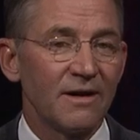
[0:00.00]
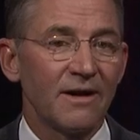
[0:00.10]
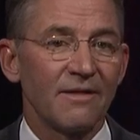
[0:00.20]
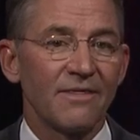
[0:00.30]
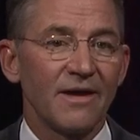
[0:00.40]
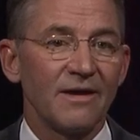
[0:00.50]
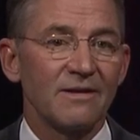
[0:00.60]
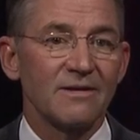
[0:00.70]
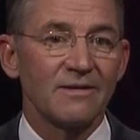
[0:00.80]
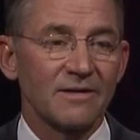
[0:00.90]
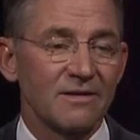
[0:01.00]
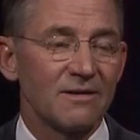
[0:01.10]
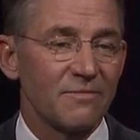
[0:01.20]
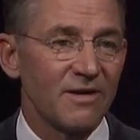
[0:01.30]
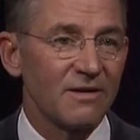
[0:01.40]
uh, they conducted
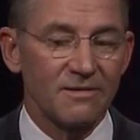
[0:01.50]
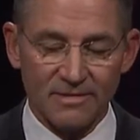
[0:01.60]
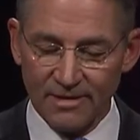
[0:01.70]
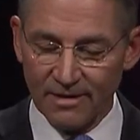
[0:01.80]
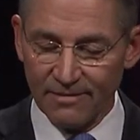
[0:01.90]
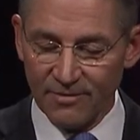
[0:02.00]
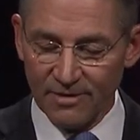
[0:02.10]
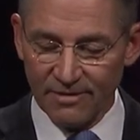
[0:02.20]
independent uh,